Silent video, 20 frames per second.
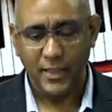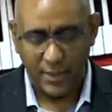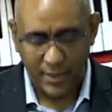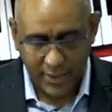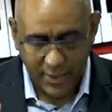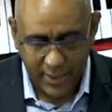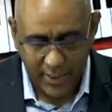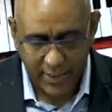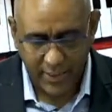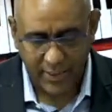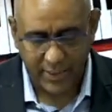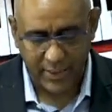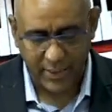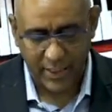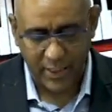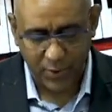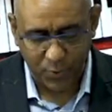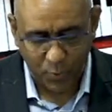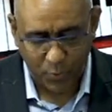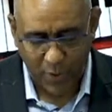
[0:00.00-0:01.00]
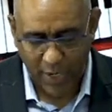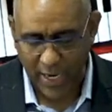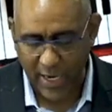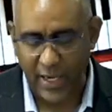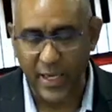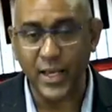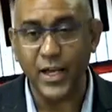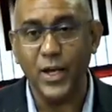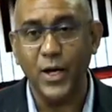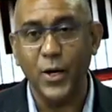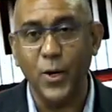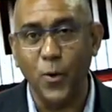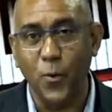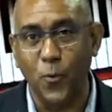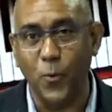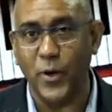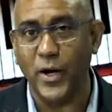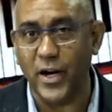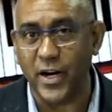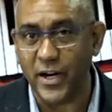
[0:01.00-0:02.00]
This is why
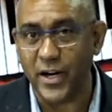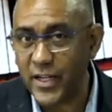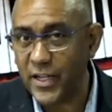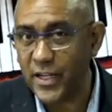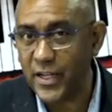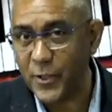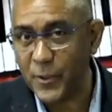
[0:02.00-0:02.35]
we are here.